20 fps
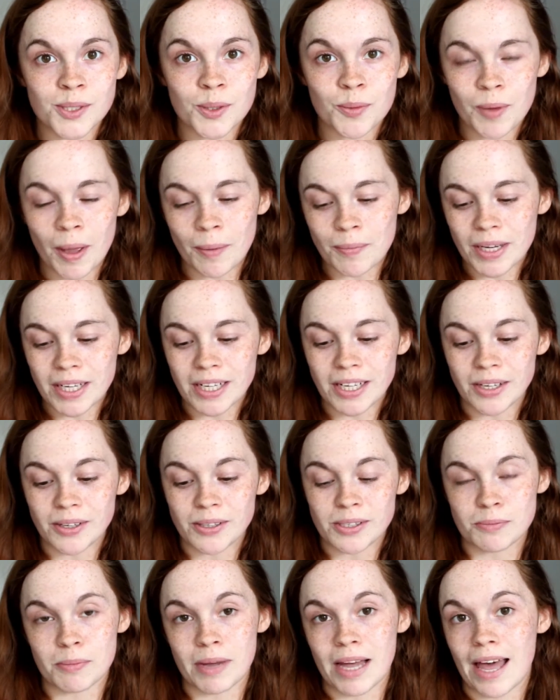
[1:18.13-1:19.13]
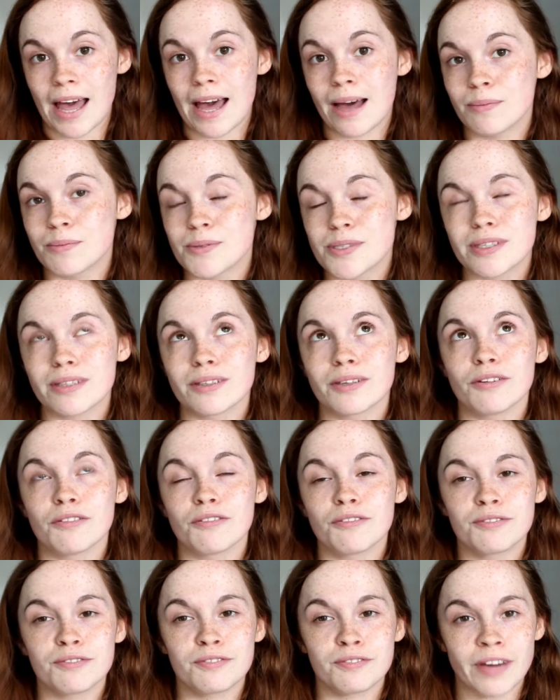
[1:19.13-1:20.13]
I'm going to use my absolute
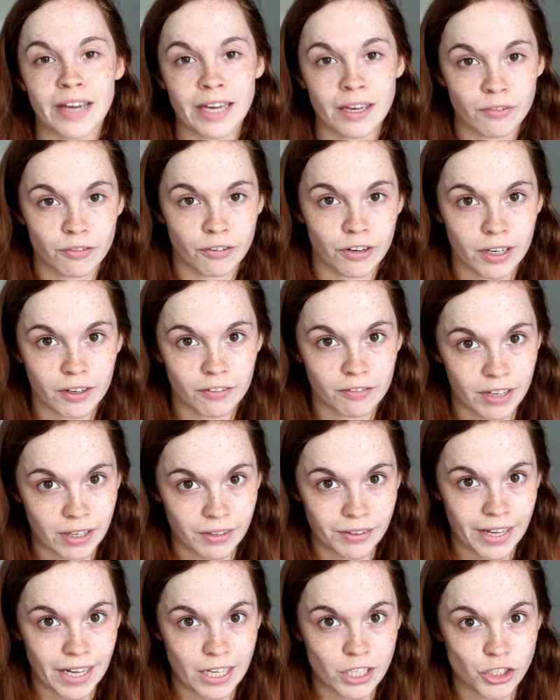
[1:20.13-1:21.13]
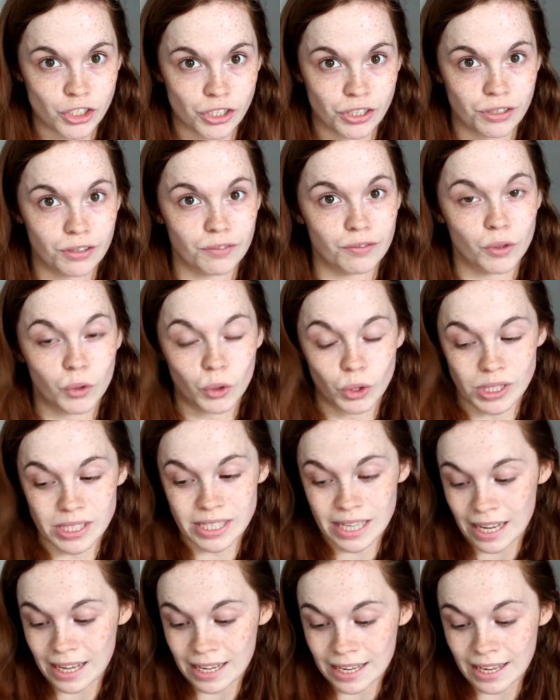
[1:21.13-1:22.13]
favourite foundation of all
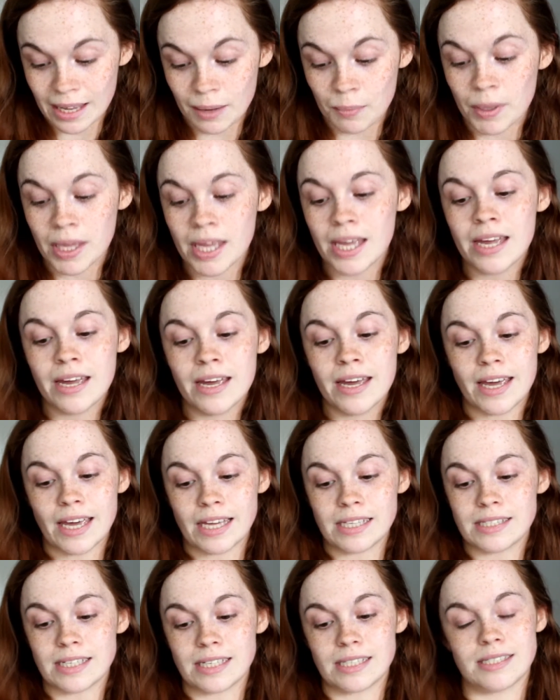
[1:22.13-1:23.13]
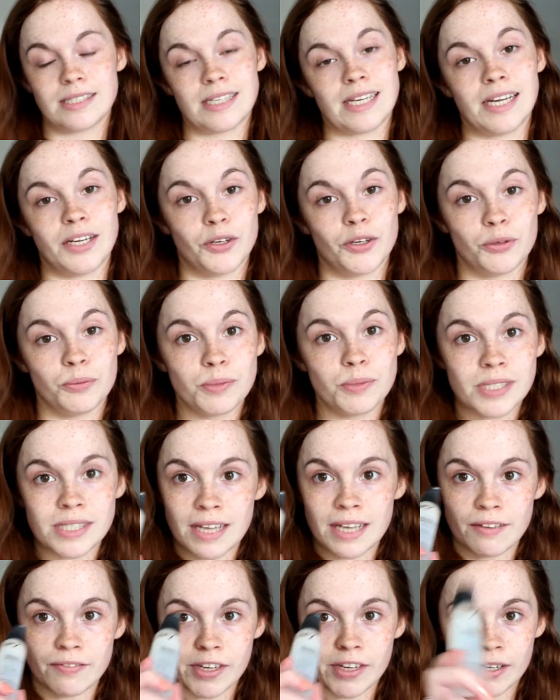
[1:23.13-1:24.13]
time. It is the No.
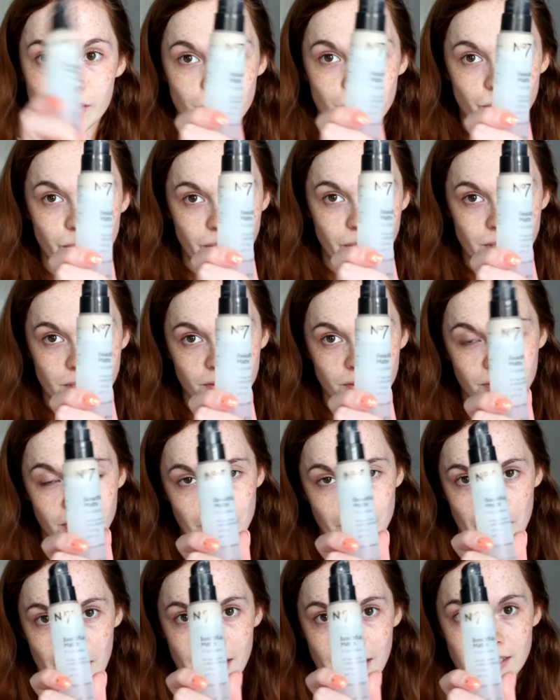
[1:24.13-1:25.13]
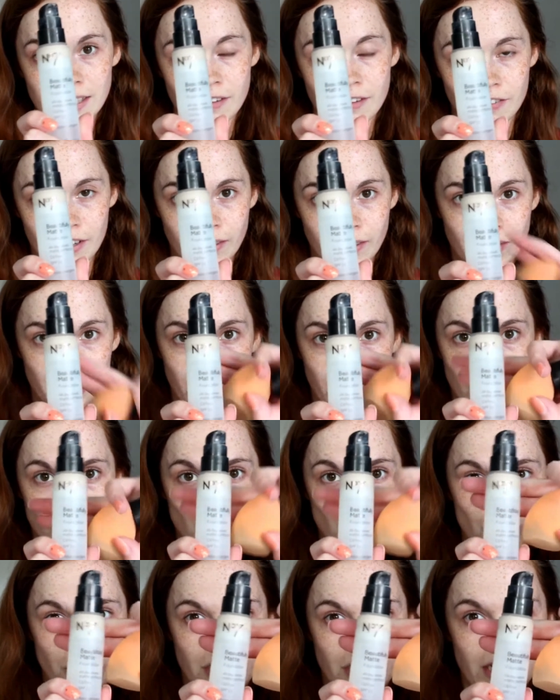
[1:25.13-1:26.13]
7 Beautifully Matte
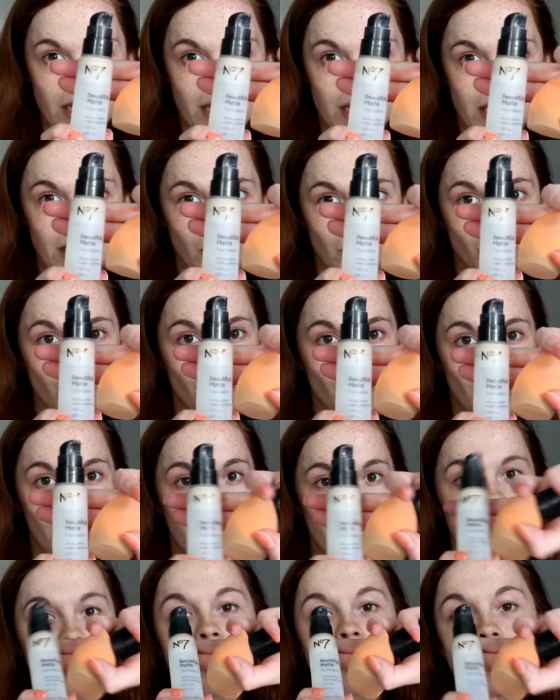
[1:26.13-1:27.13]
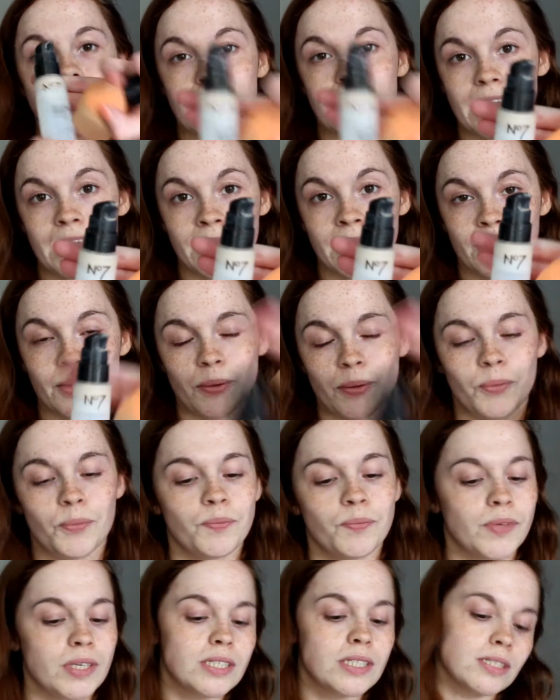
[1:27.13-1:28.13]
Foundation in the colour Calico.
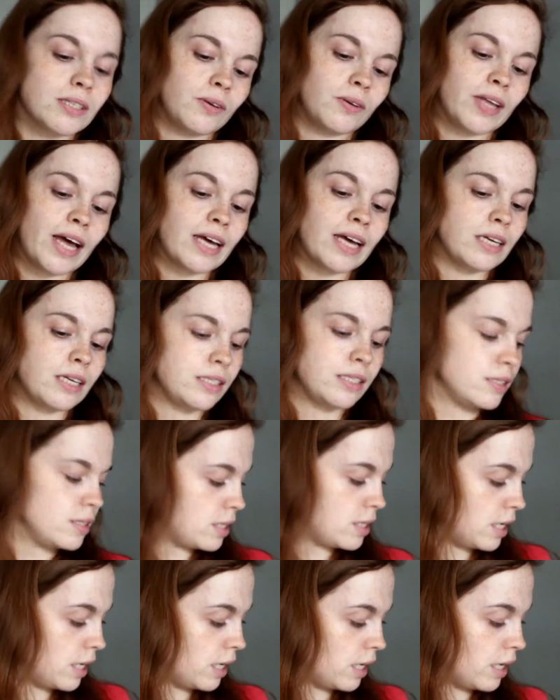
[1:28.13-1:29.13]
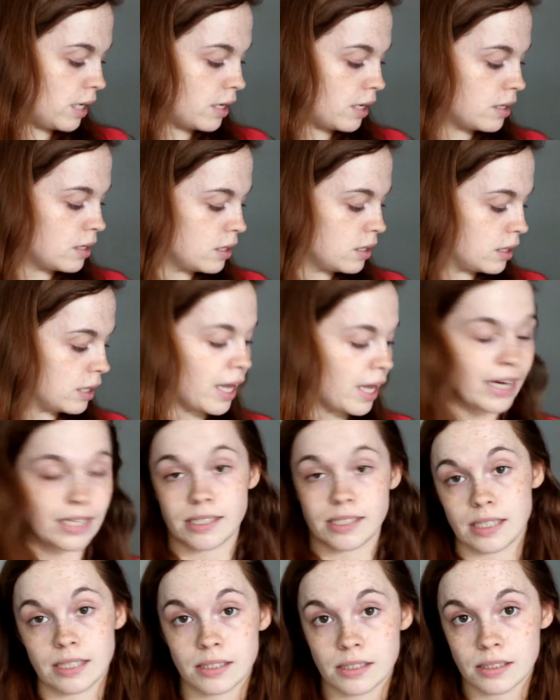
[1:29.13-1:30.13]
So that is the
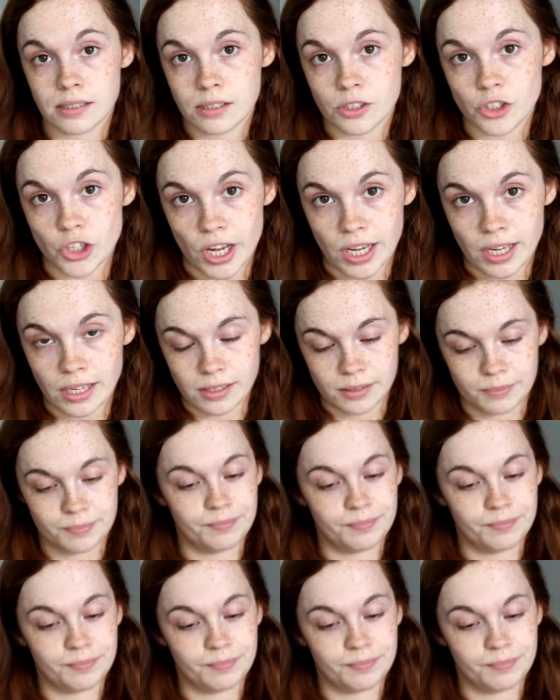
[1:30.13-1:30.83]
lightest shade.